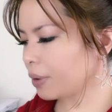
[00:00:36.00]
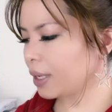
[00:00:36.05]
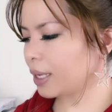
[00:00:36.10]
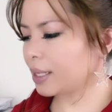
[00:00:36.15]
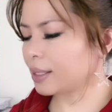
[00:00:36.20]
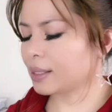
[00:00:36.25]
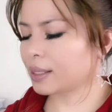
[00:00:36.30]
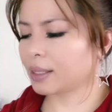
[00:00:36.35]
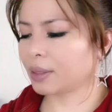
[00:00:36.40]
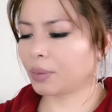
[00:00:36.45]

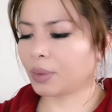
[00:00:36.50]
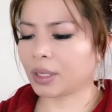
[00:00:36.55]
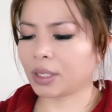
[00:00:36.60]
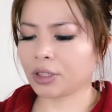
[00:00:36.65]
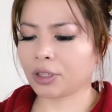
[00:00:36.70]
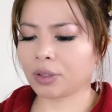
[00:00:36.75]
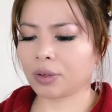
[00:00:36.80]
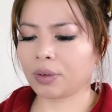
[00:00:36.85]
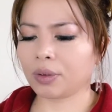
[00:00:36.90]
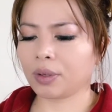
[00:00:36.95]
is. I want to
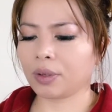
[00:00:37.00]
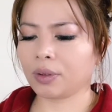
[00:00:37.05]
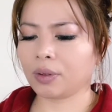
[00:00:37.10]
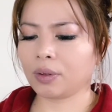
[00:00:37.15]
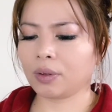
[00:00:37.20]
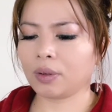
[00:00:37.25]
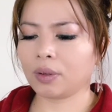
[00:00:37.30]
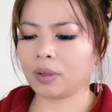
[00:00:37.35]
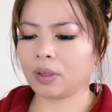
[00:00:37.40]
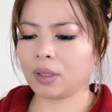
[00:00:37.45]
show you.
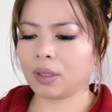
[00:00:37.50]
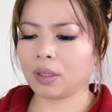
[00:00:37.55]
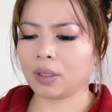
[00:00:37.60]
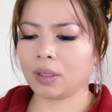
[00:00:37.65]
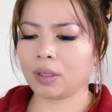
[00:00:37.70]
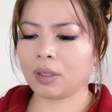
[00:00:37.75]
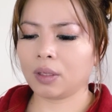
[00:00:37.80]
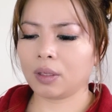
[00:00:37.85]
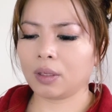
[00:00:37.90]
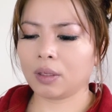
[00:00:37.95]

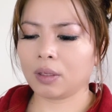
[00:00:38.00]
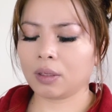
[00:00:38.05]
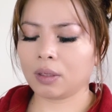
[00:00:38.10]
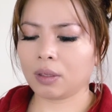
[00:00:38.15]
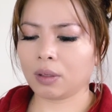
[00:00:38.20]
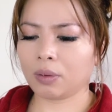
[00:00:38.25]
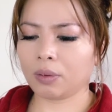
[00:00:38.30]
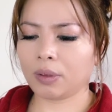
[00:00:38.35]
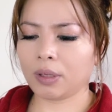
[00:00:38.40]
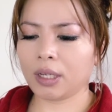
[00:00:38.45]
So
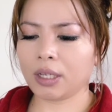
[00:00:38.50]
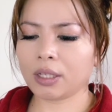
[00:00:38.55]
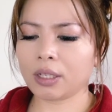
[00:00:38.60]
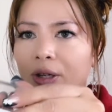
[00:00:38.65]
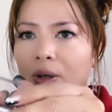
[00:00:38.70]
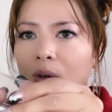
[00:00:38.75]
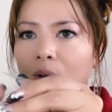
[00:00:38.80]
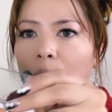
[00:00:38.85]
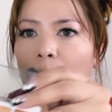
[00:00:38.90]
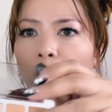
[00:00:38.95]
these are
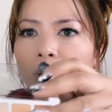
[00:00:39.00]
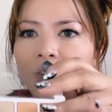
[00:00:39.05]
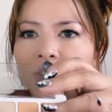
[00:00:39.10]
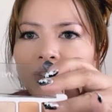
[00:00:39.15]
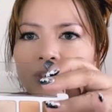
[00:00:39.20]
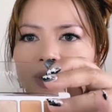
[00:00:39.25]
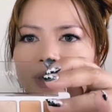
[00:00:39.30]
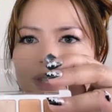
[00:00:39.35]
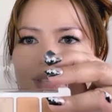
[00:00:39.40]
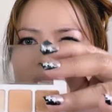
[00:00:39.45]

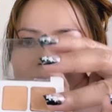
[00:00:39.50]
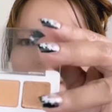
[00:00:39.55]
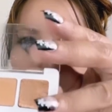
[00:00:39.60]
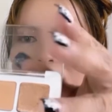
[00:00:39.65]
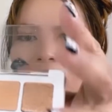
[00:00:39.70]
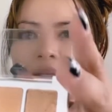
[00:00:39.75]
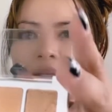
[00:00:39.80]
gorgeous,